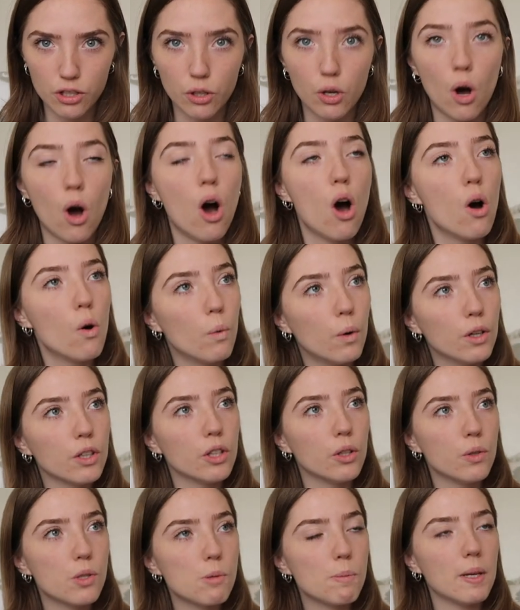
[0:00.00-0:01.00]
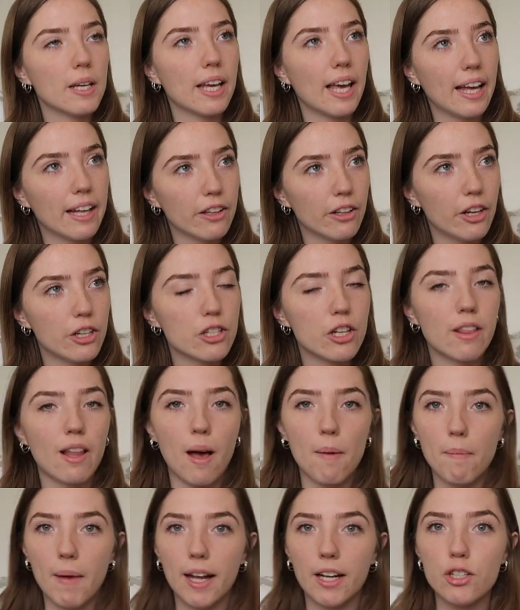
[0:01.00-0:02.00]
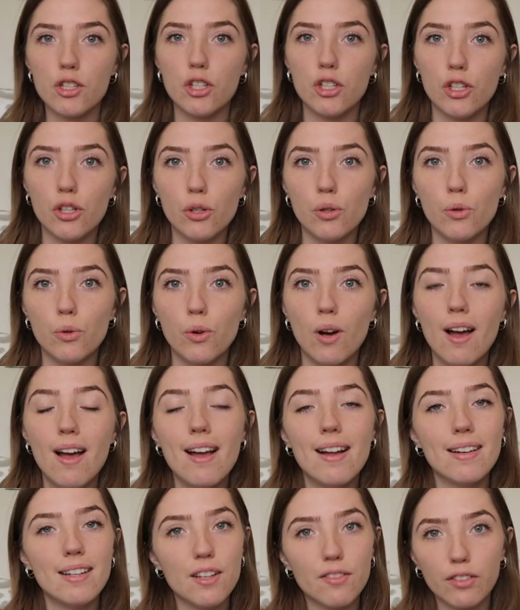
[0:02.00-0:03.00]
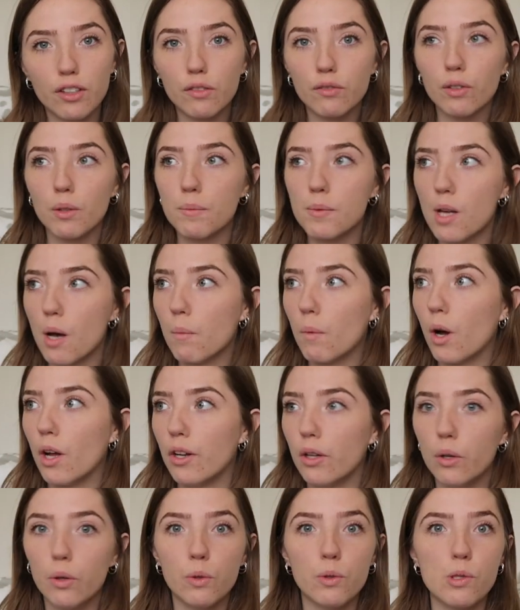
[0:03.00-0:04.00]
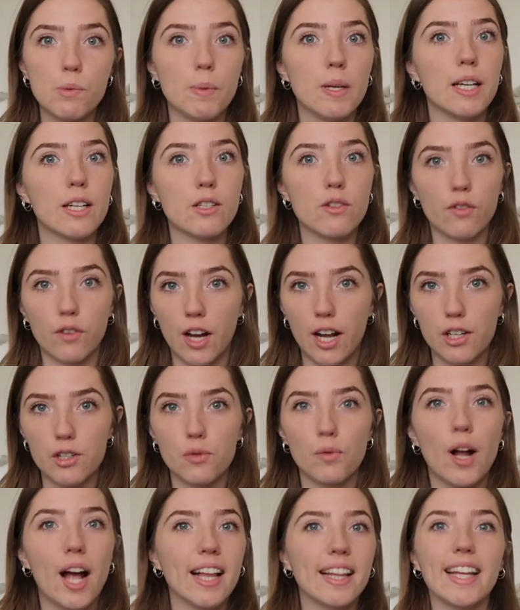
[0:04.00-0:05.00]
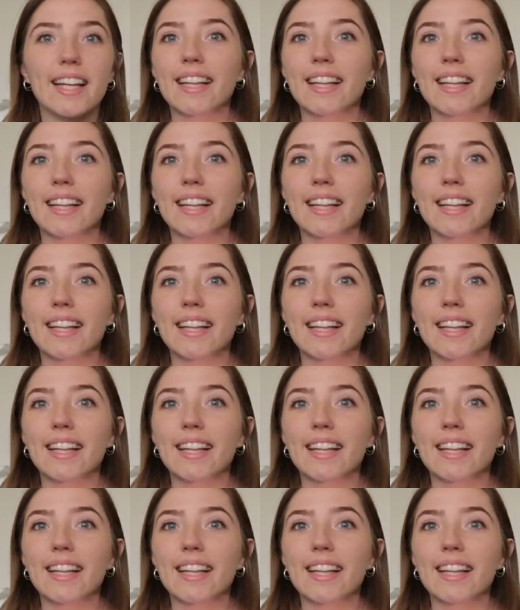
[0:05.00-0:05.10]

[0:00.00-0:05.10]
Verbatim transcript: You go, oh, well, you speak English, and that makes you different from someone who speaks French, right?